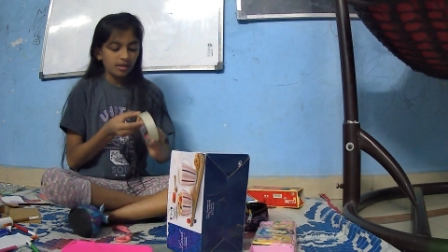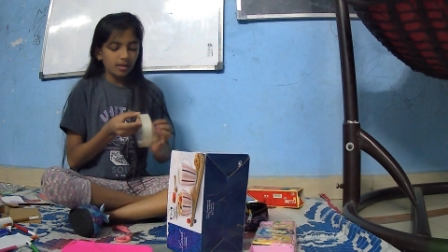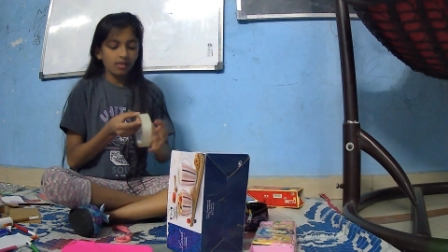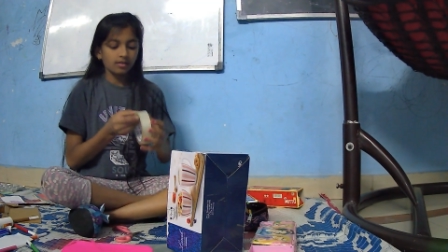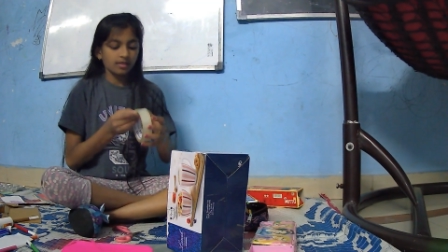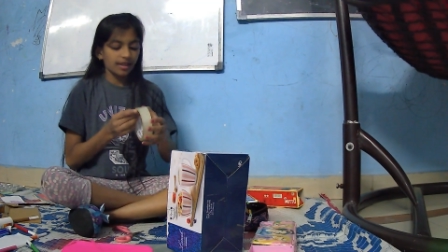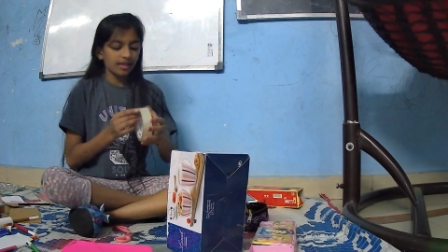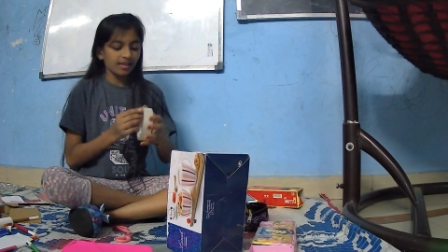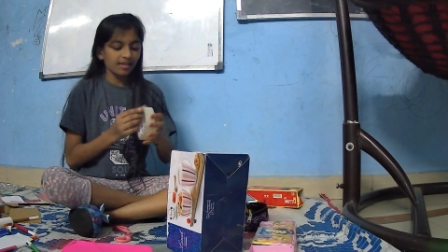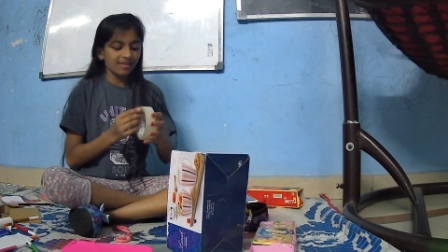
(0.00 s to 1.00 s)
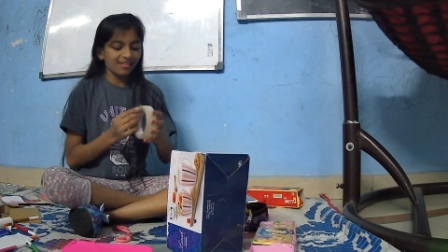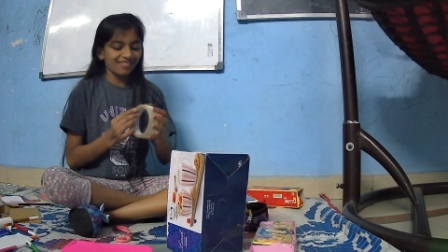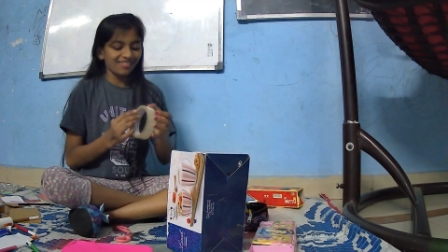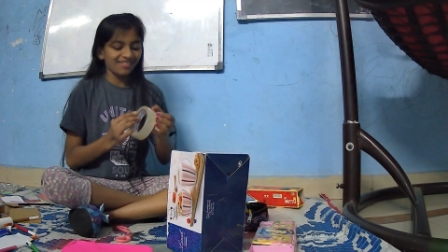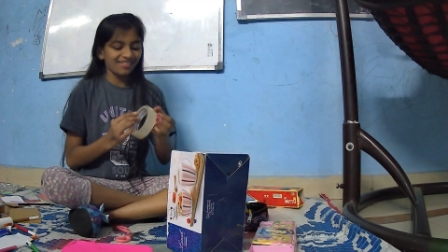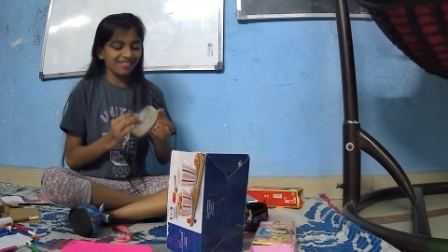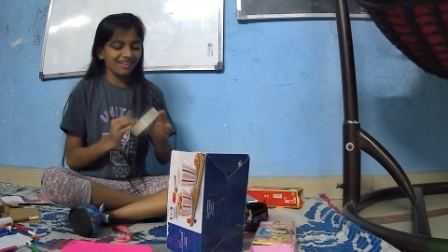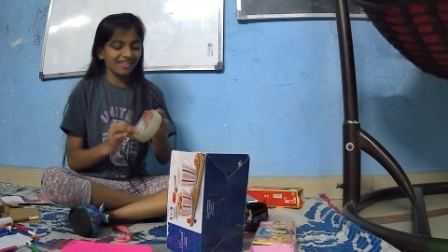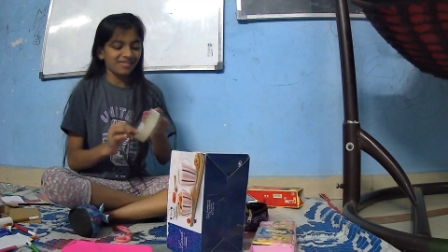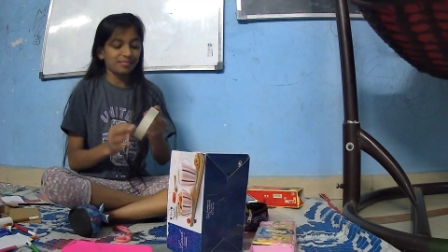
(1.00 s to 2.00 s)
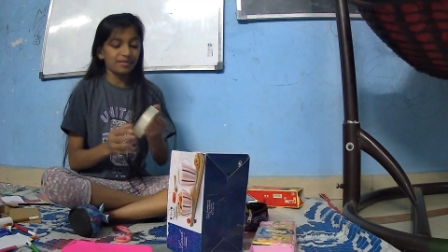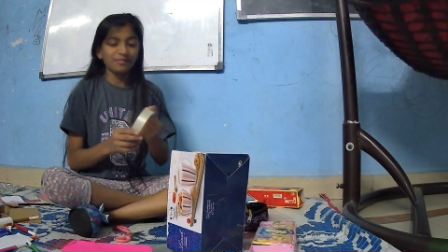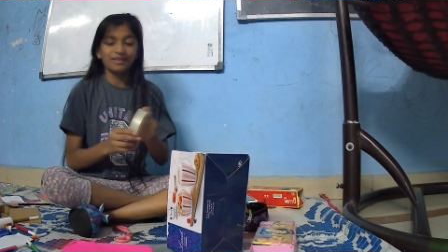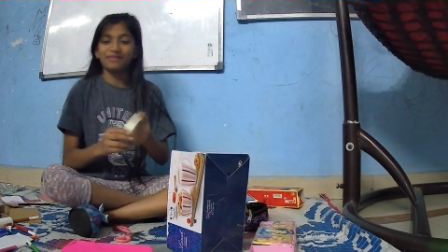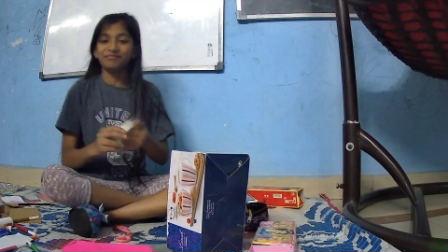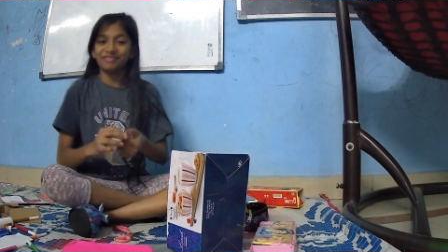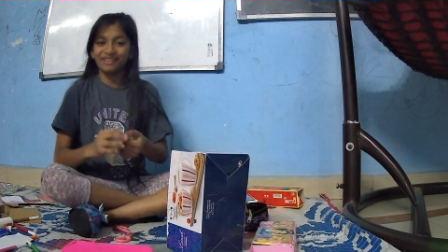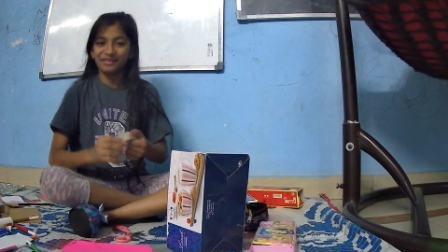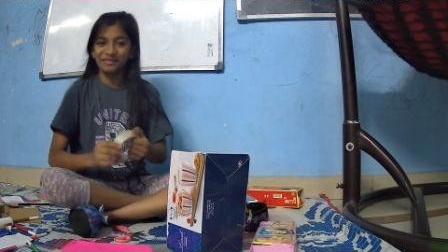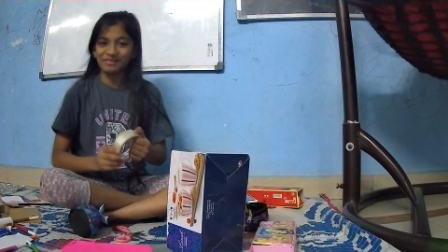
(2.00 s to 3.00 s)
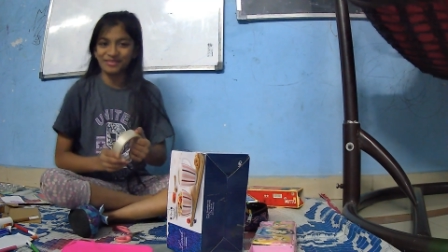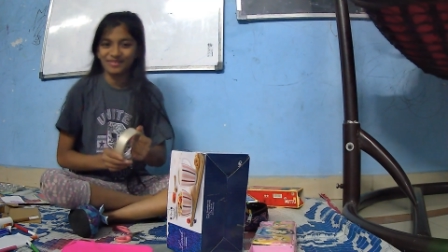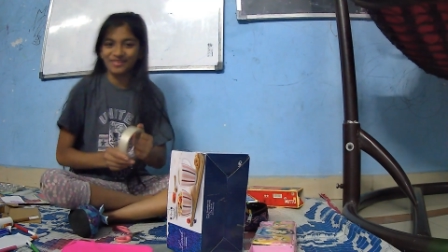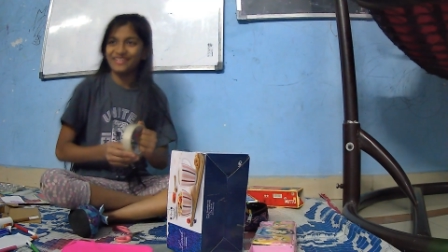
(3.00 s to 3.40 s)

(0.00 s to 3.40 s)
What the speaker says: then the experiment may go wrong.